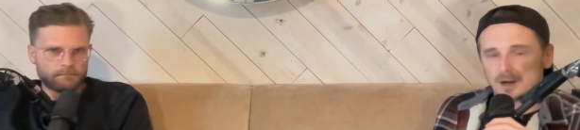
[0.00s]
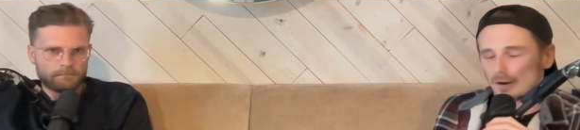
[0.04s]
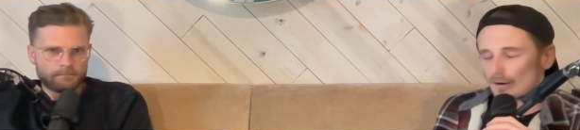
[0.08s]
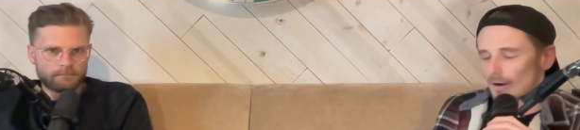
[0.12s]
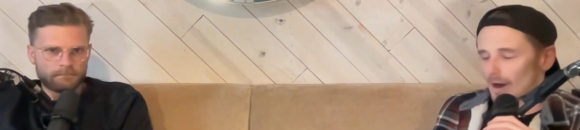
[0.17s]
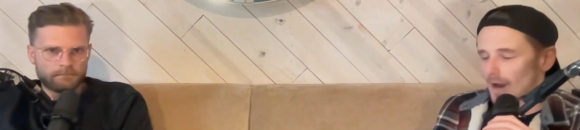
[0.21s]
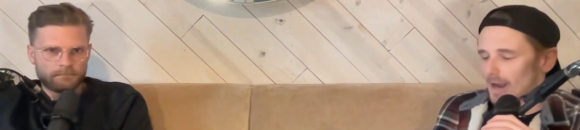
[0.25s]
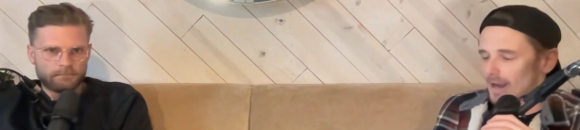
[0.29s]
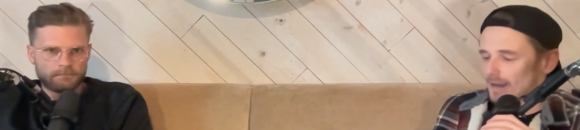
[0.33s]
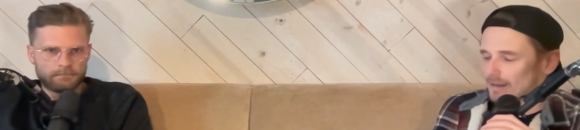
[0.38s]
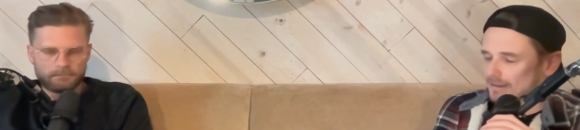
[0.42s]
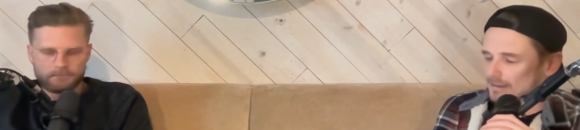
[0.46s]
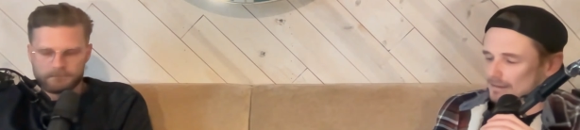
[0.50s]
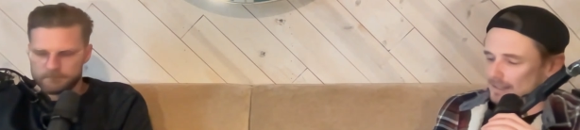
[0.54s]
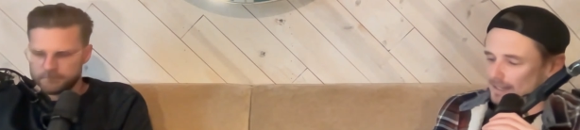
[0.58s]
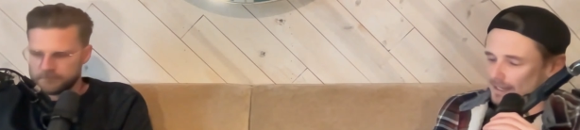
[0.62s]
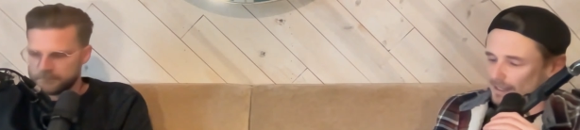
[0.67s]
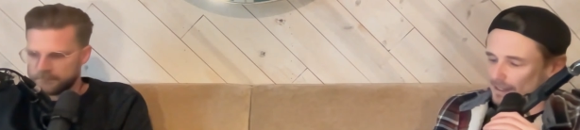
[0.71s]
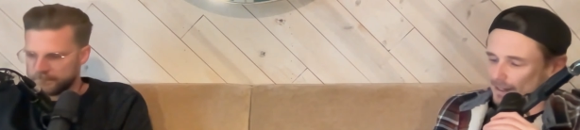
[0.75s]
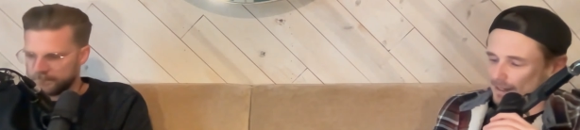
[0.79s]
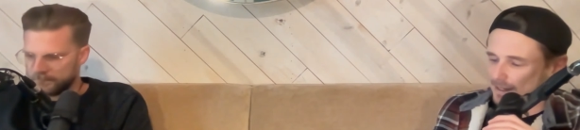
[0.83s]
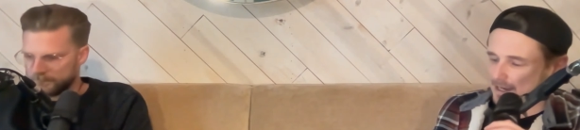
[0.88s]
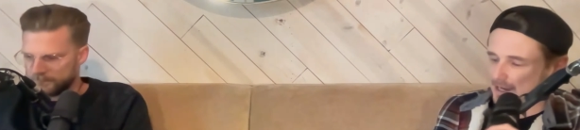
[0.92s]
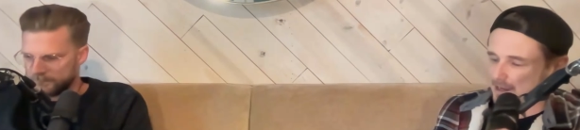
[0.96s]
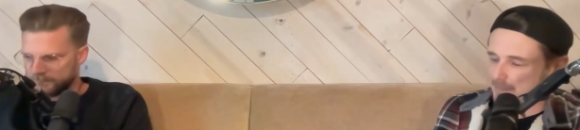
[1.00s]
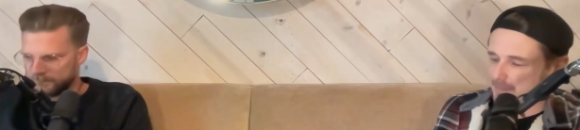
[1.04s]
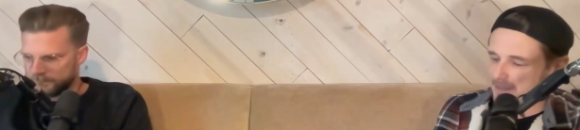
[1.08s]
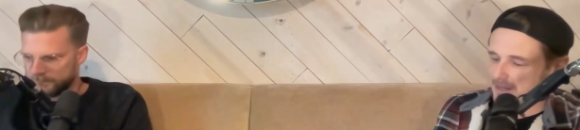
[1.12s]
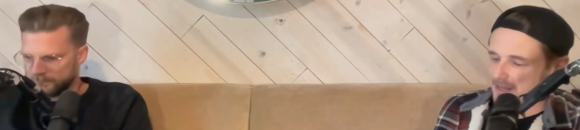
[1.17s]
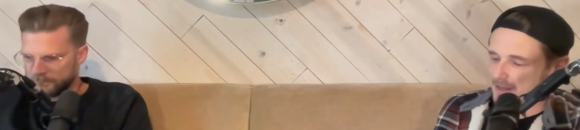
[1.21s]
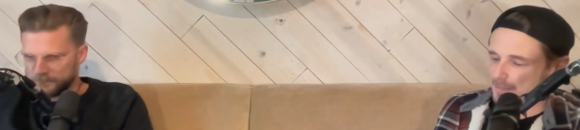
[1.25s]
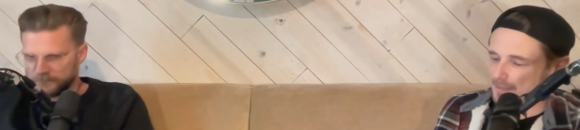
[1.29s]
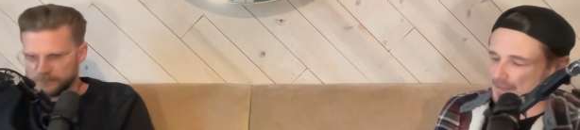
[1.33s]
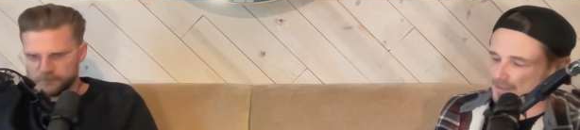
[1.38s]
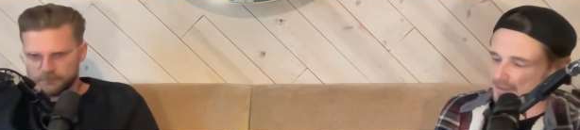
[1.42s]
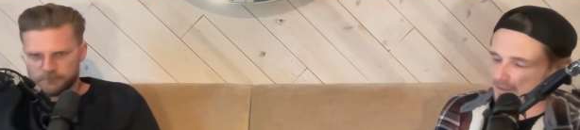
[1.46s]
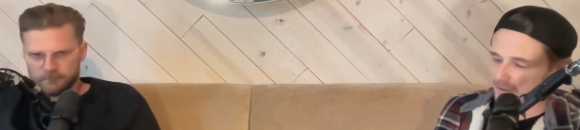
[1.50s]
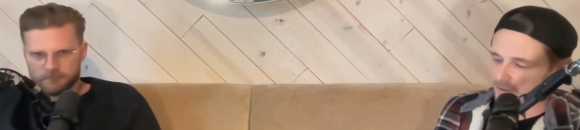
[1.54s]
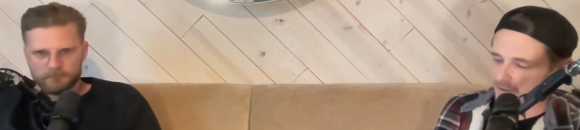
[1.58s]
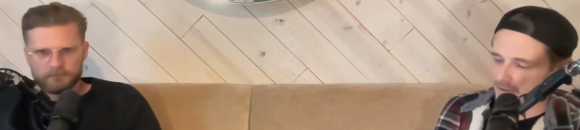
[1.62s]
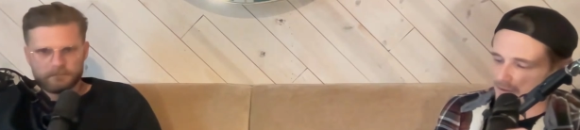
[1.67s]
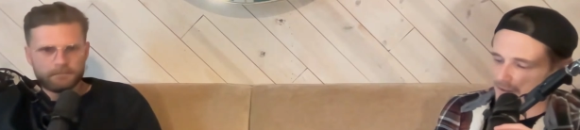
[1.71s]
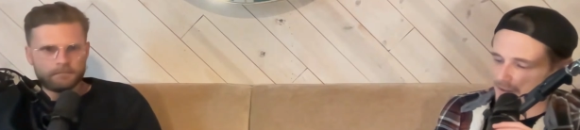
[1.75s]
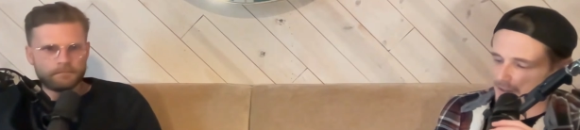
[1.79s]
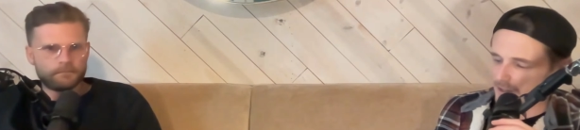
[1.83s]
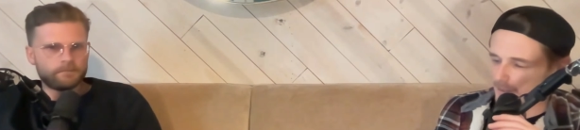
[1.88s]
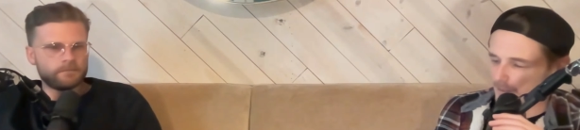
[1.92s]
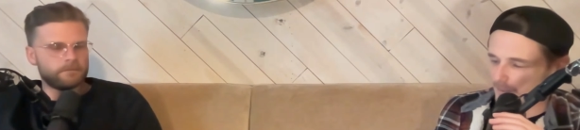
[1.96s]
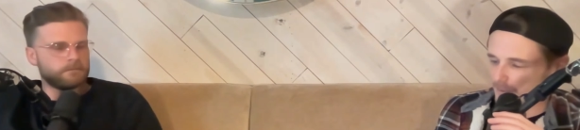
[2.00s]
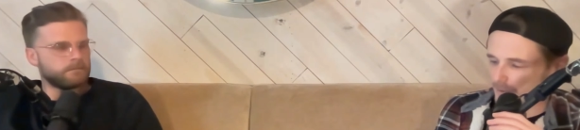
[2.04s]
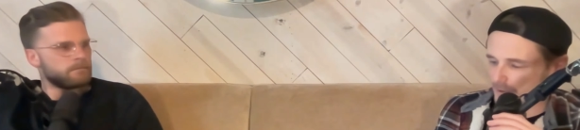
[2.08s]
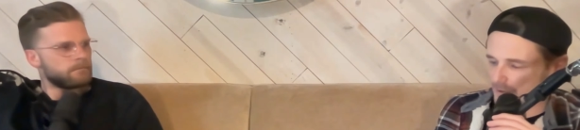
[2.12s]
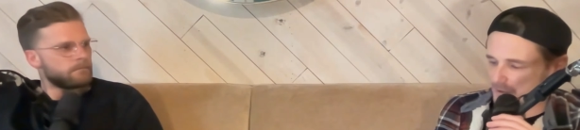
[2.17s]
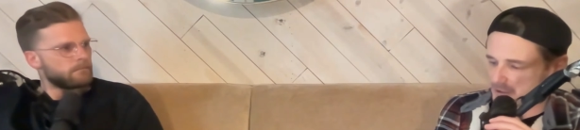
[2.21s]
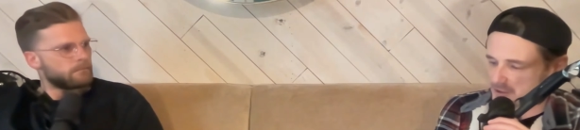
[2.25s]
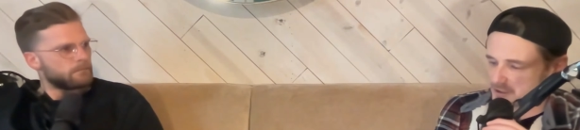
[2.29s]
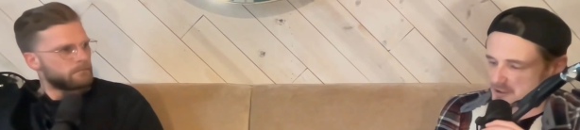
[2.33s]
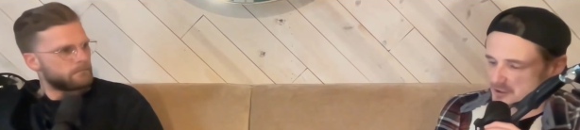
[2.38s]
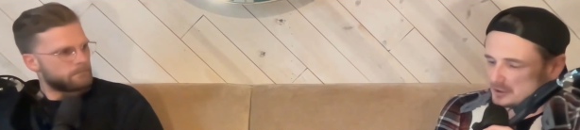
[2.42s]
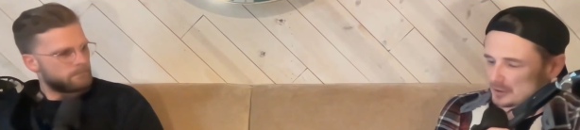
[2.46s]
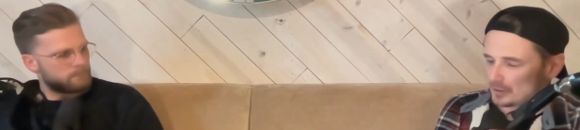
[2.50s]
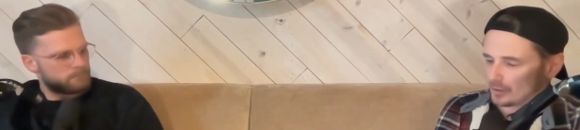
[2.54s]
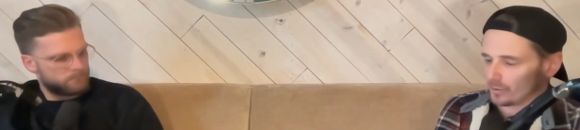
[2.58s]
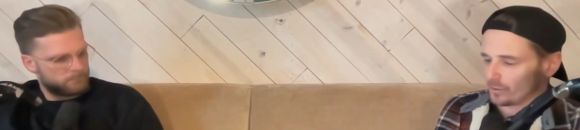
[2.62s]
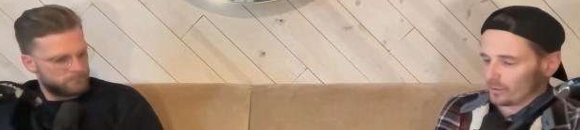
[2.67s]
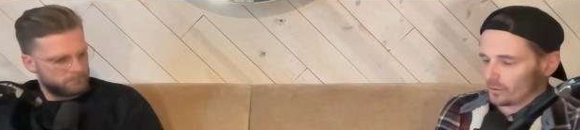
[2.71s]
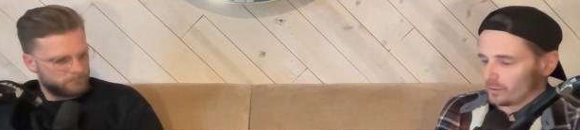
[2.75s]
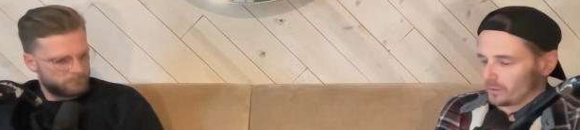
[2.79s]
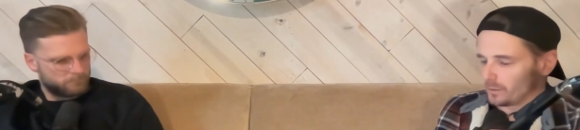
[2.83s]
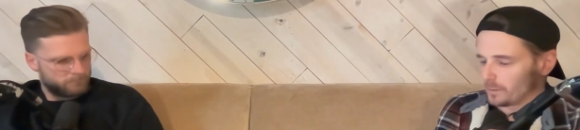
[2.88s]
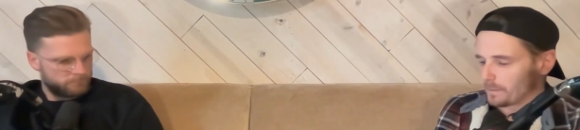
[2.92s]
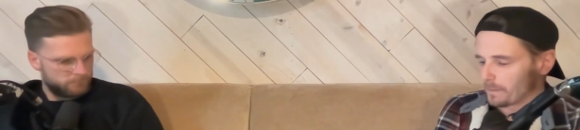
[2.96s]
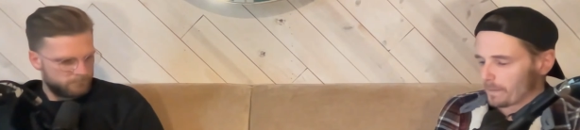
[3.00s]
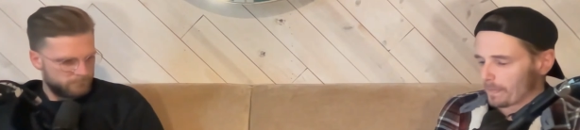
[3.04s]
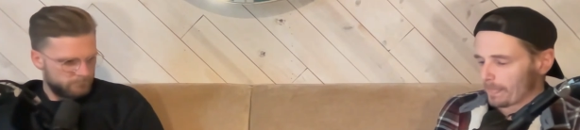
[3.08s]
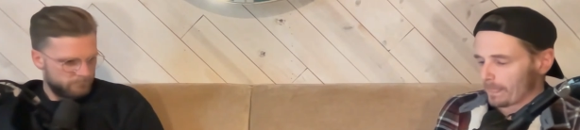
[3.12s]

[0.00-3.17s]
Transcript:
Speaker 1: All right, can I comment episode number two?